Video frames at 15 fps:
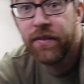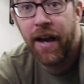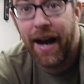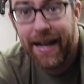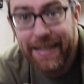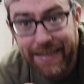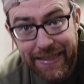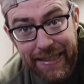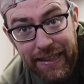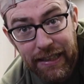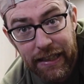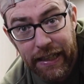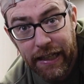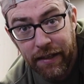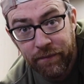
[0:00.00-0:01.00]

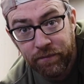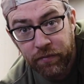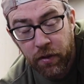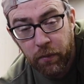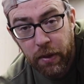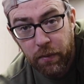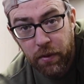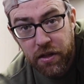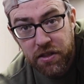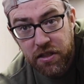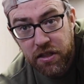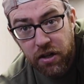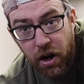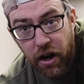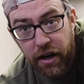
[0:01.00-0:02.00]
Ideally, we wanna
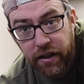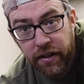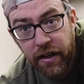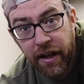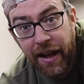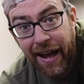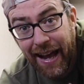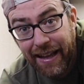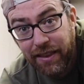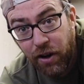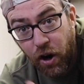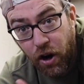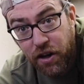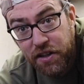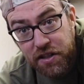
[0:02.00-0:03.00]
start at the
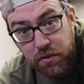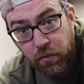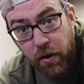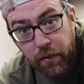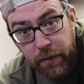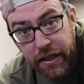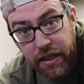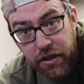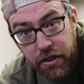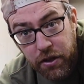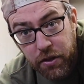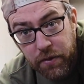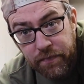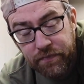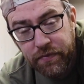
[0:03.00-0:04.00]
hardest one we can
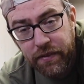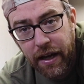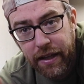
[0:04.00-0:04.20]
do,